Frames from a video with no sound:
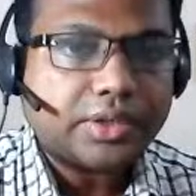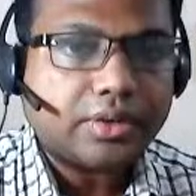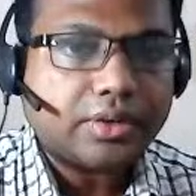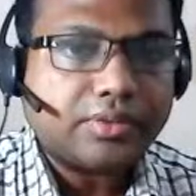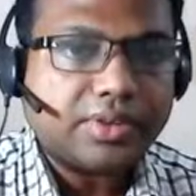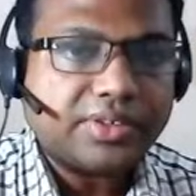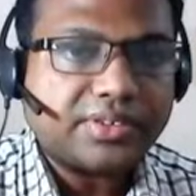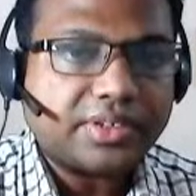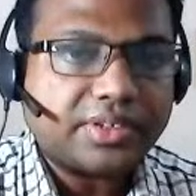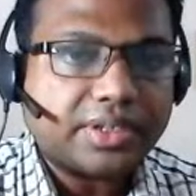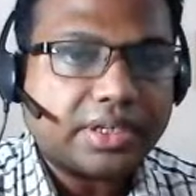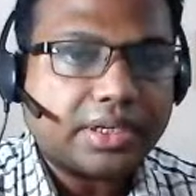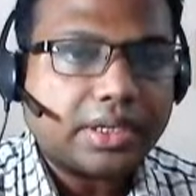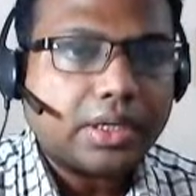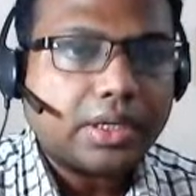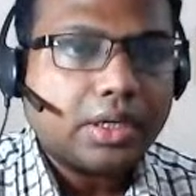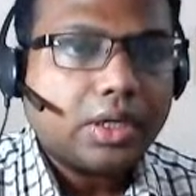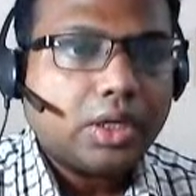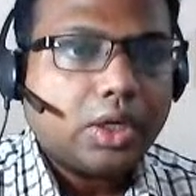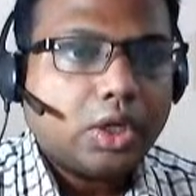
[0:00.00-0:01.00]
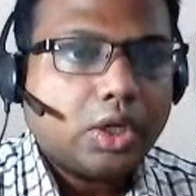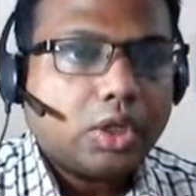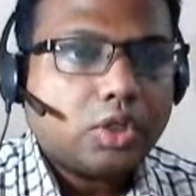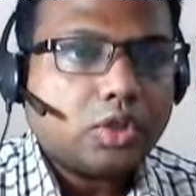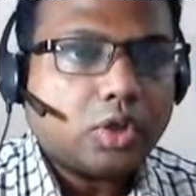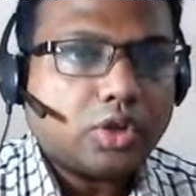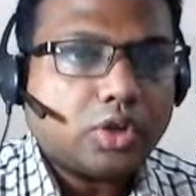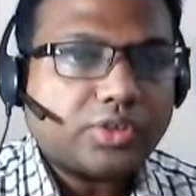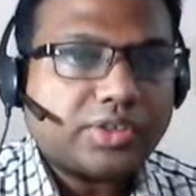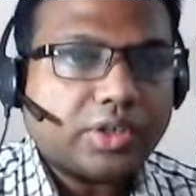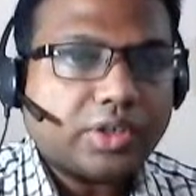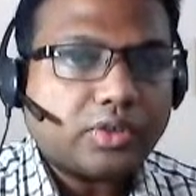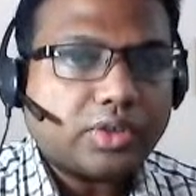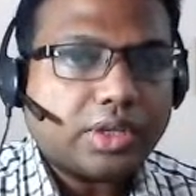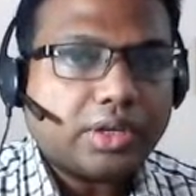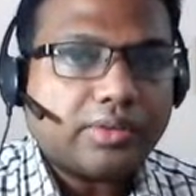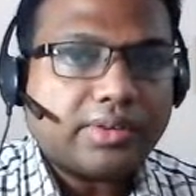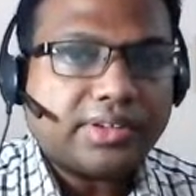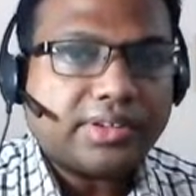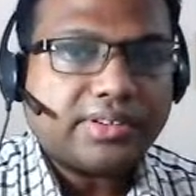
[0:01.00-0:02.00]
University, North South
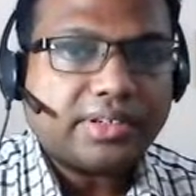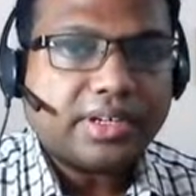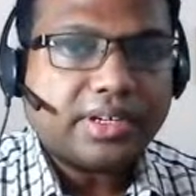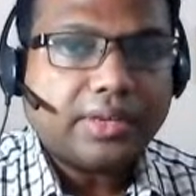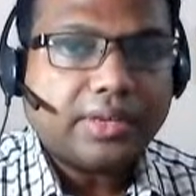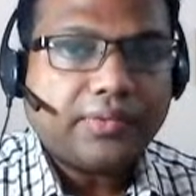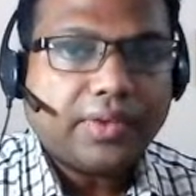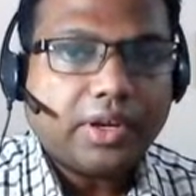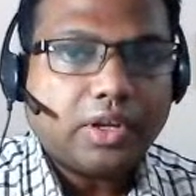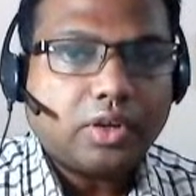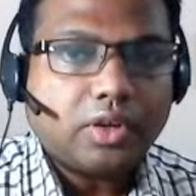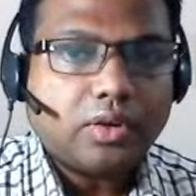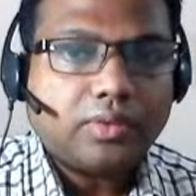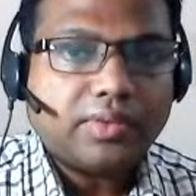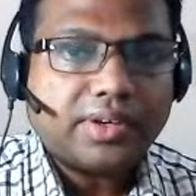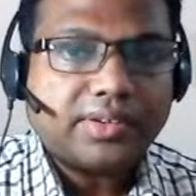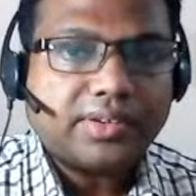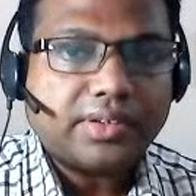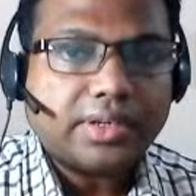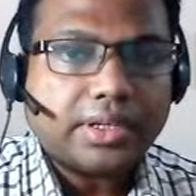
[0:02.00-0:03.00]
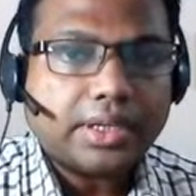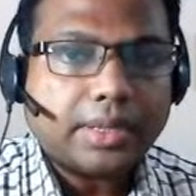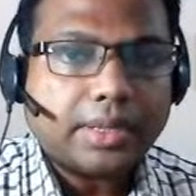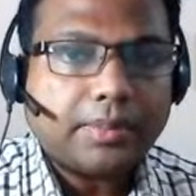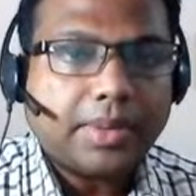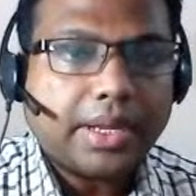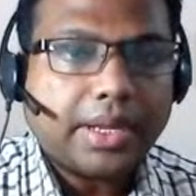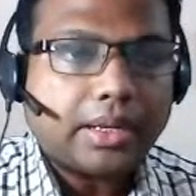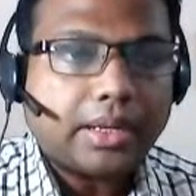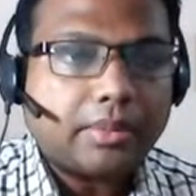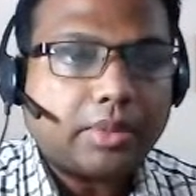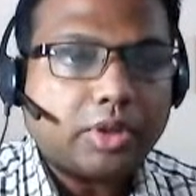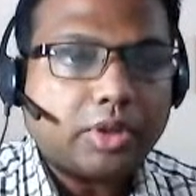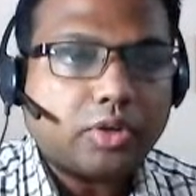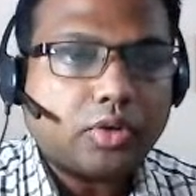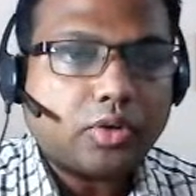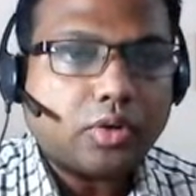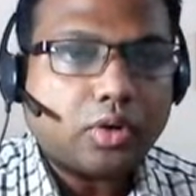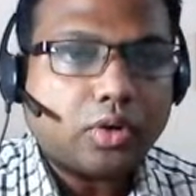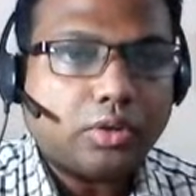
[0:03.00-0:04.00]
University, different university, they playing a
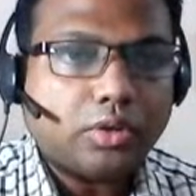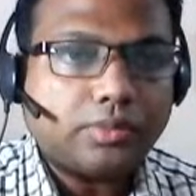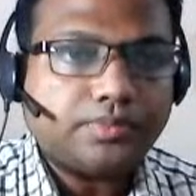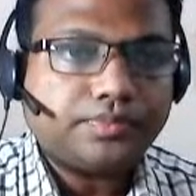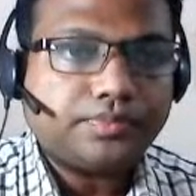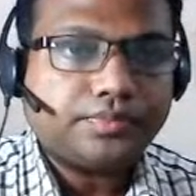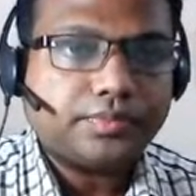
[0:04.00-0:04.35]
major role.